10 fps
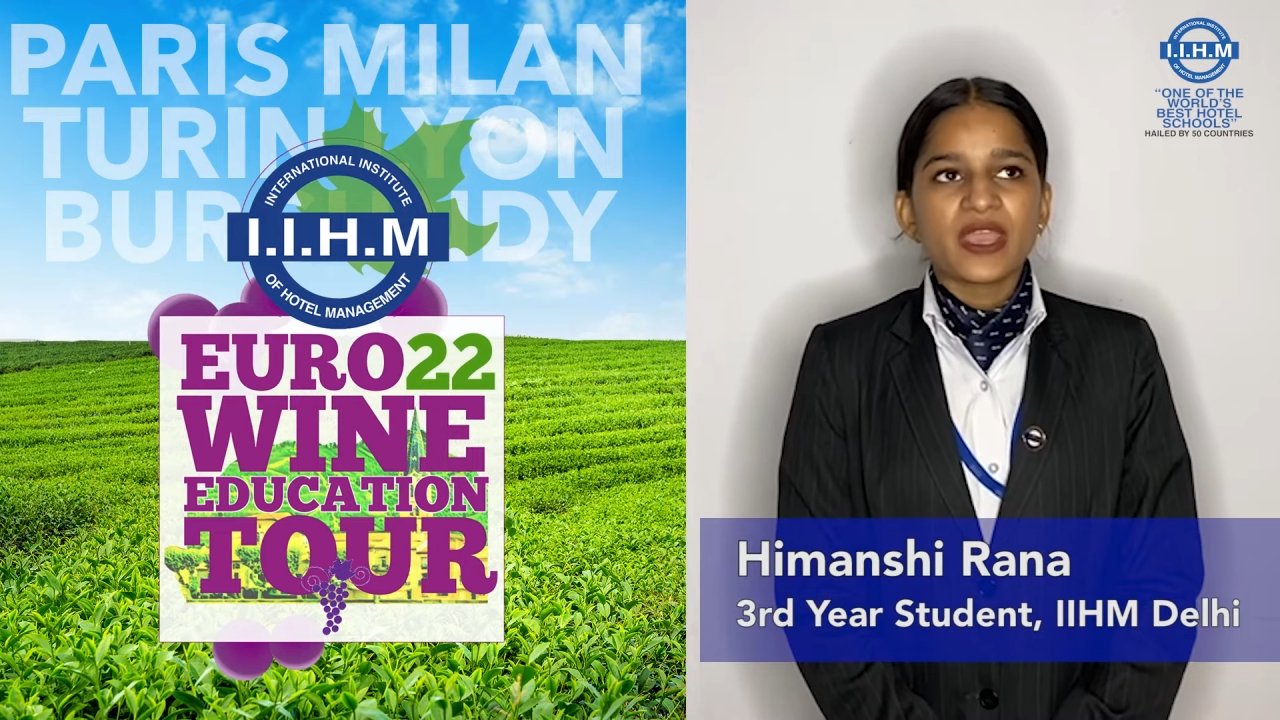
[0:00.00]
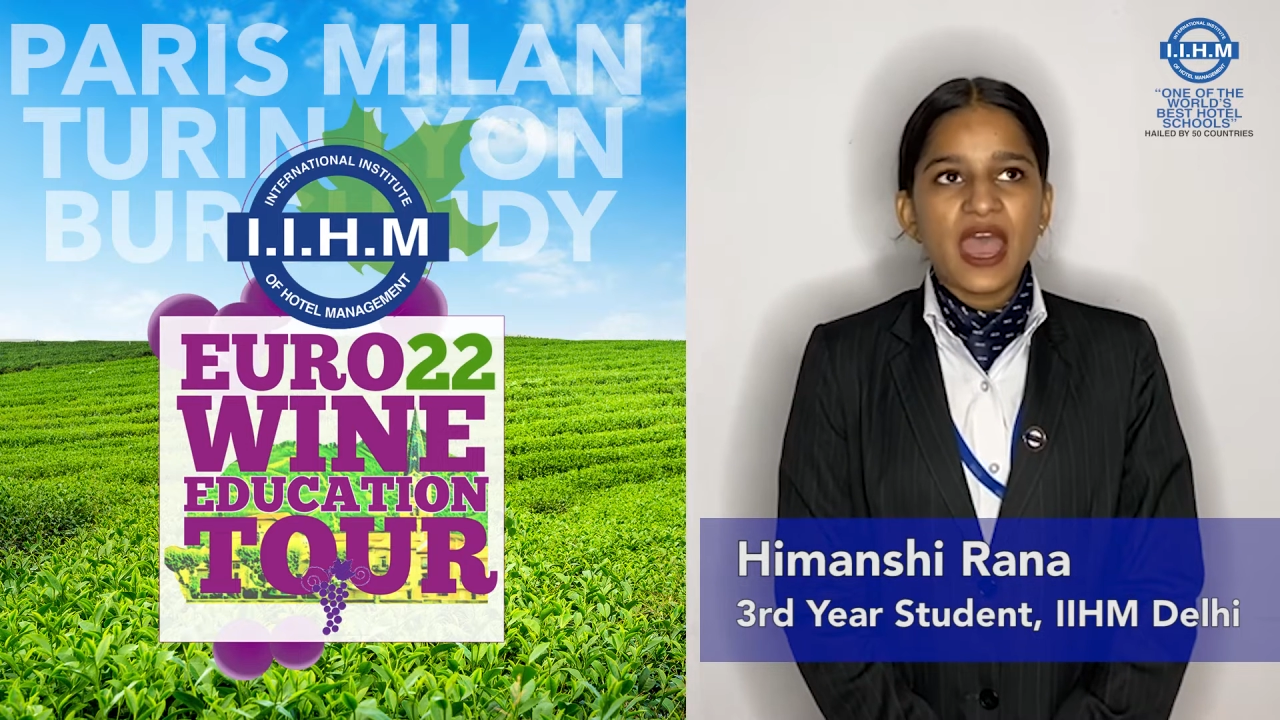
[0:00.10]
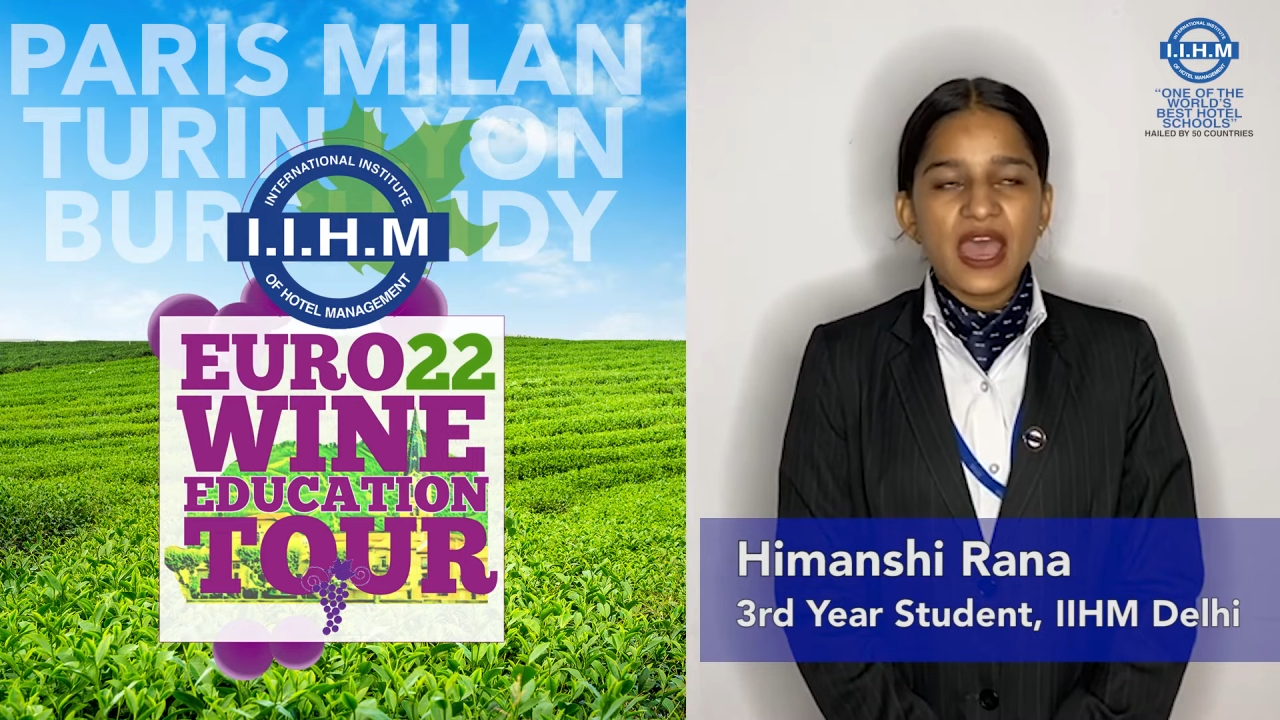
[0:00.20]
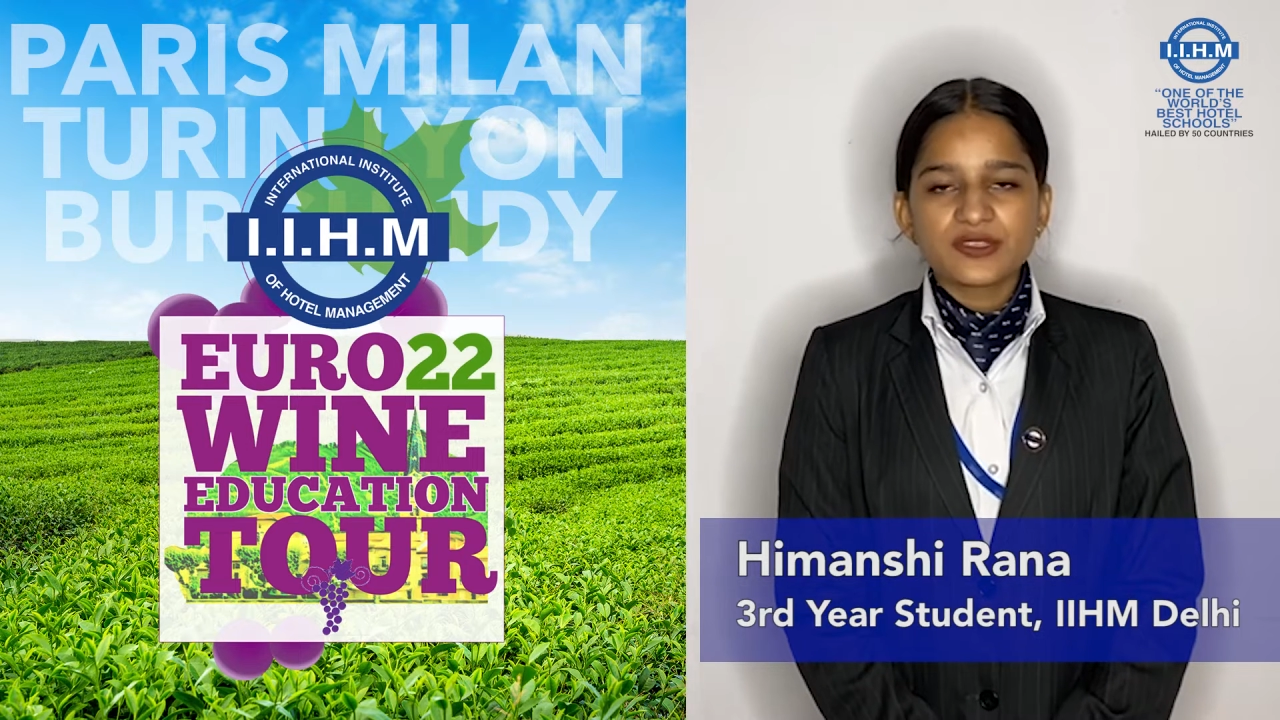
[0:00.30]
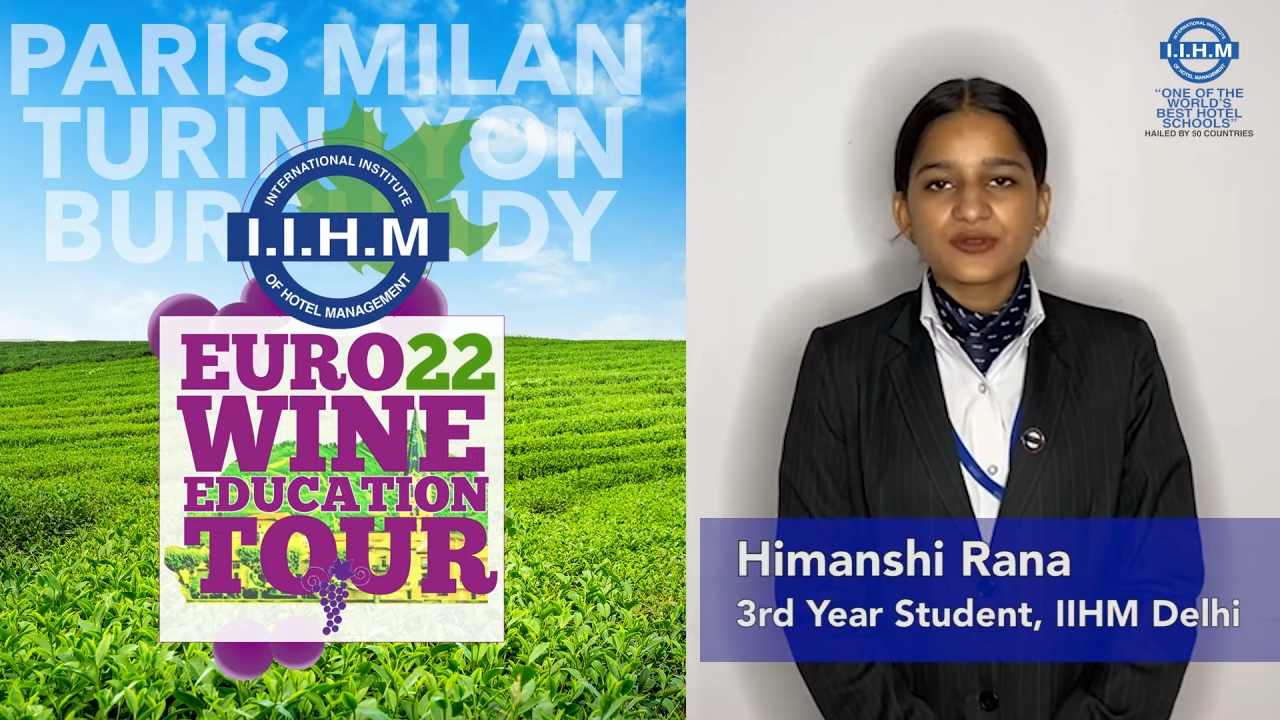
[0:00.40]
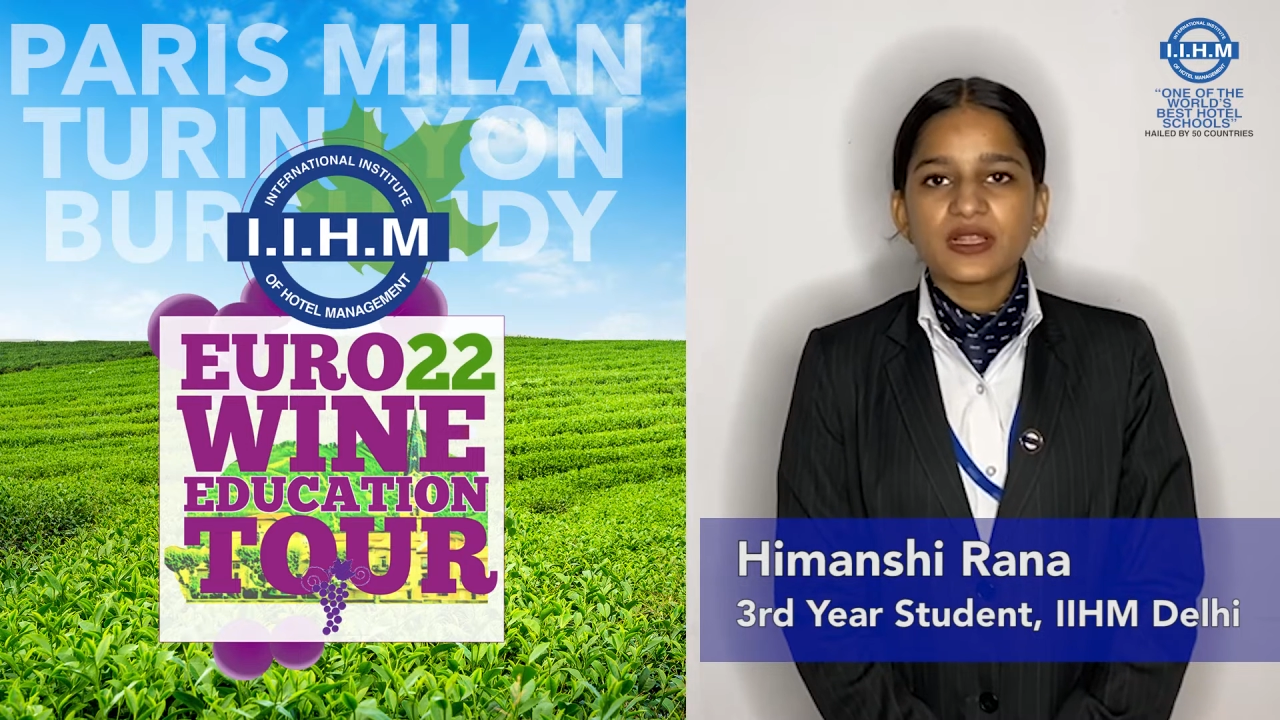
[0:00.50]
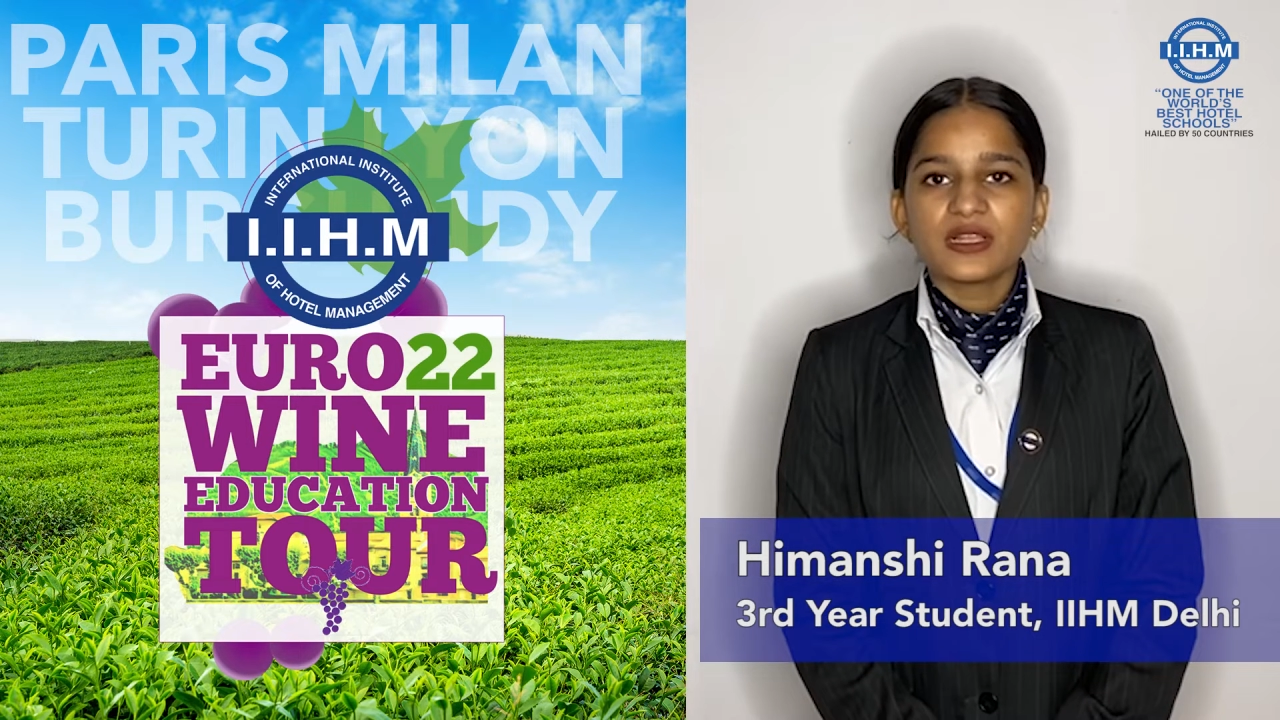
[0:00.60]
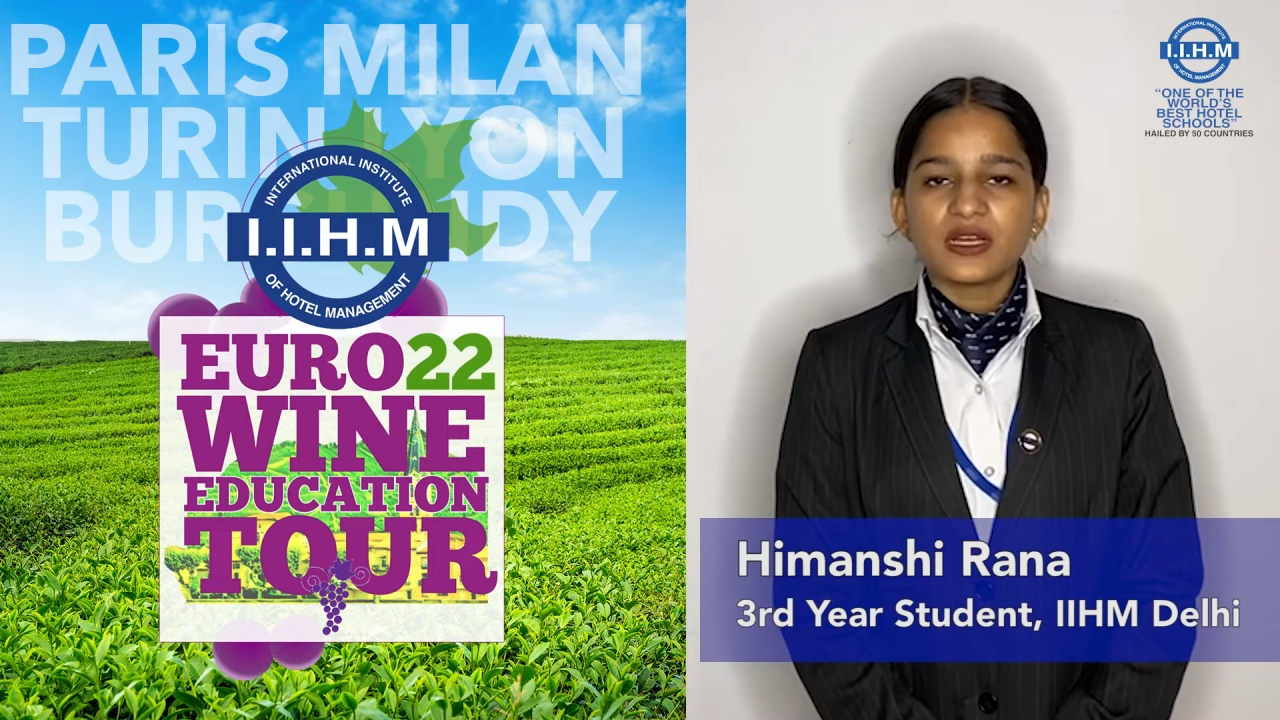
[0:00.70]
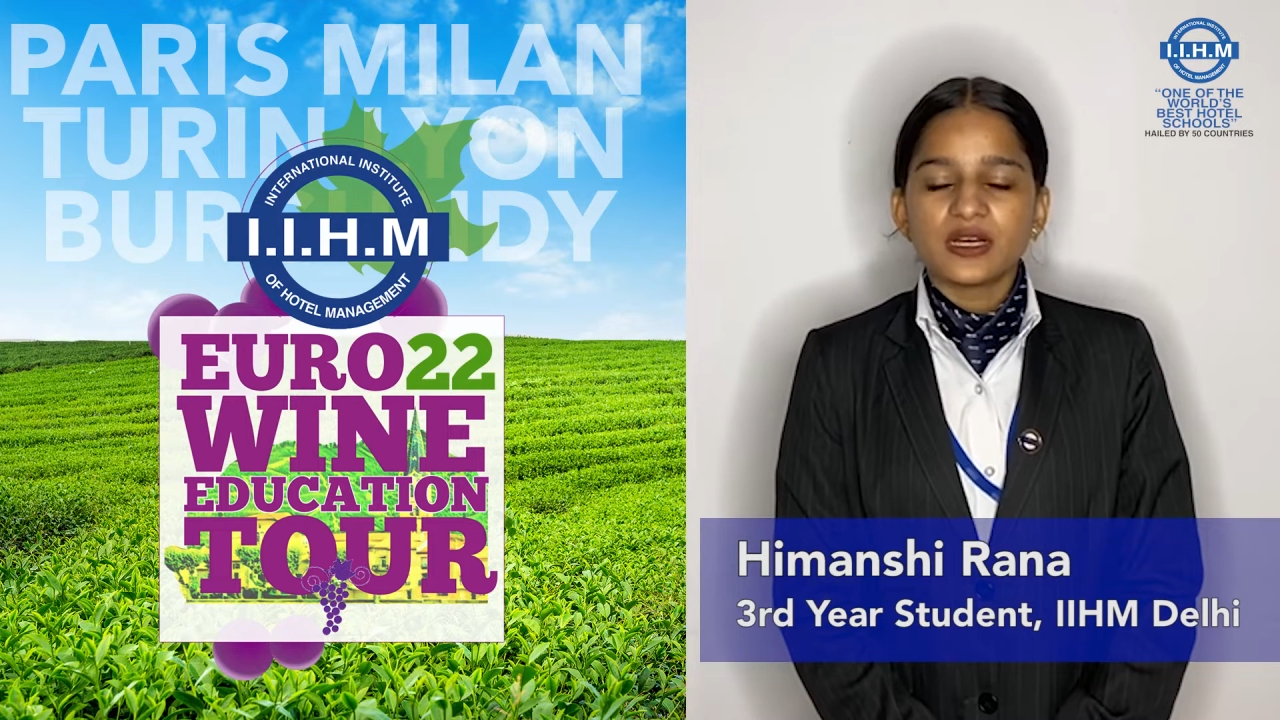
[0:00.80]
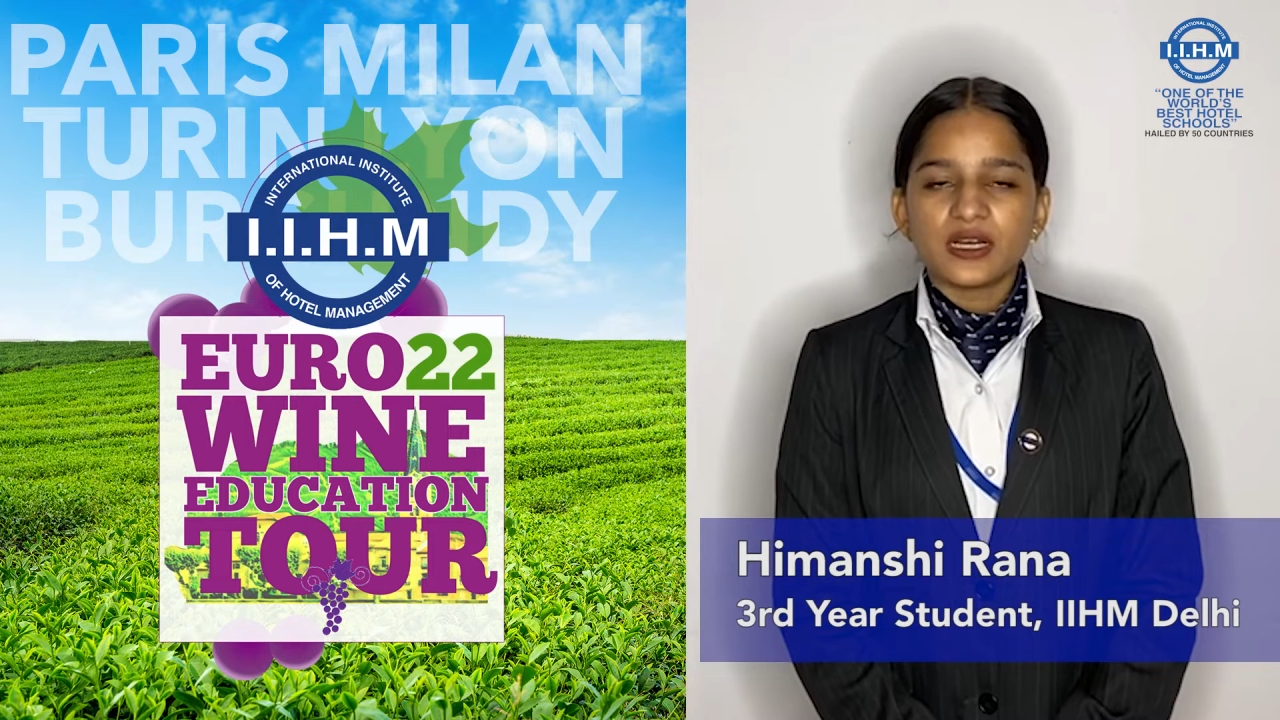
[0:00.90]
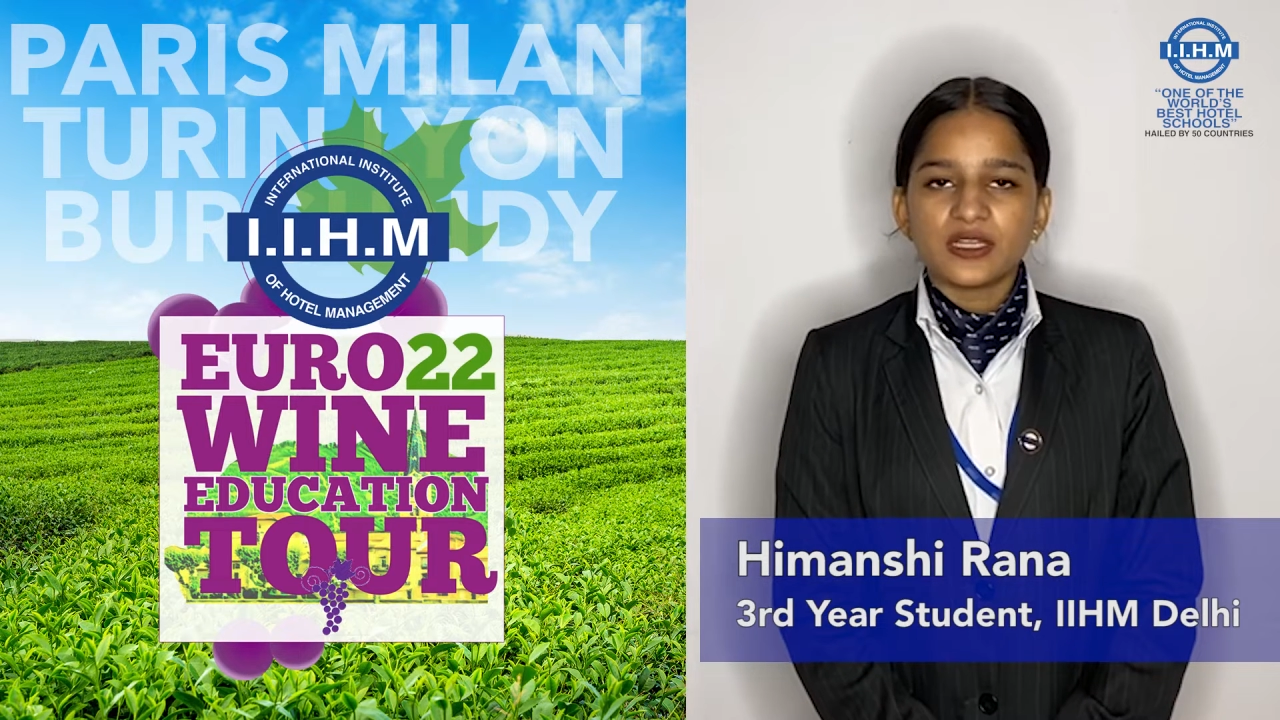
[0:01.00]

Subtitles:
as well,